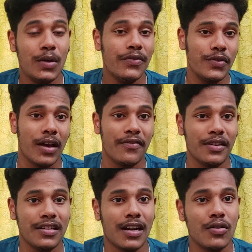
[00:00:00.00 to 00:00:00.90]
If you have
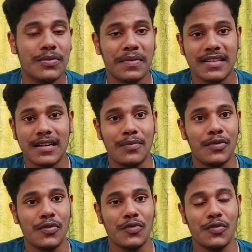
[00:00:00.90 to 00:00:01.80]
further doubts, please come
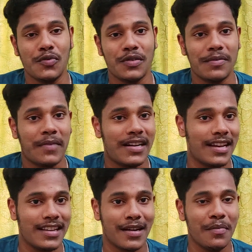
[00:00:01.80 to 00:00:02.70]
to my
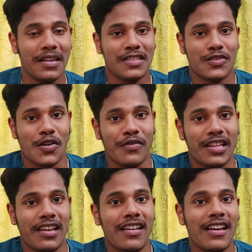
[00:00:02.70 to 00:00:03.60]
Telegram. Let's talk over
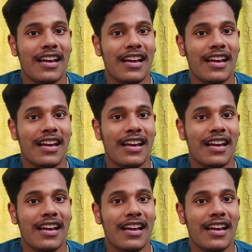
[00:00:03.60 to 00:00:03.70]
there.